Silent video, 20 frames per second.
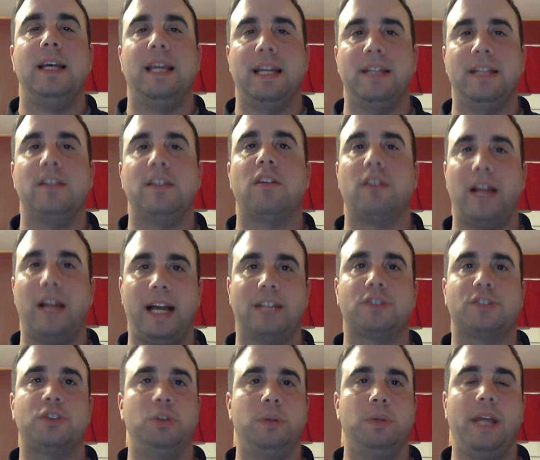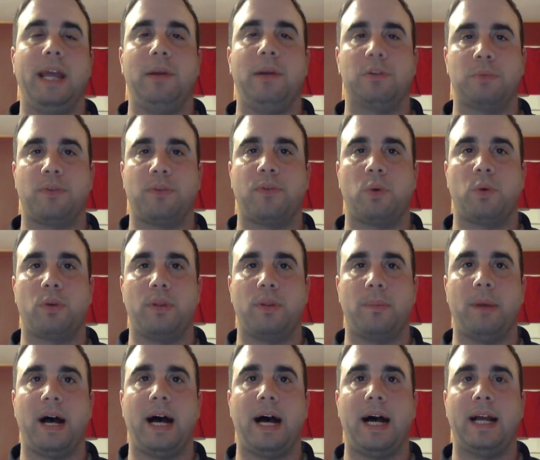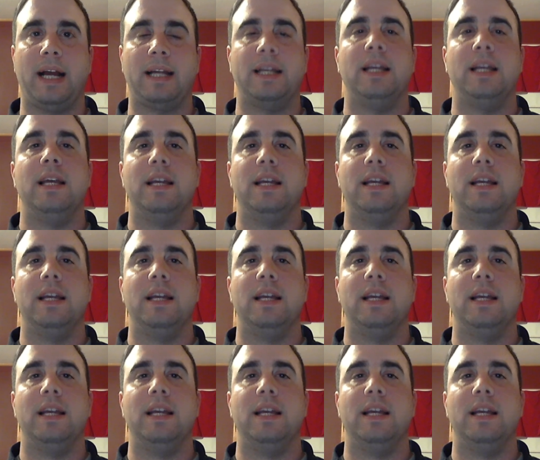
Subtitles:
in their last two games before the bye,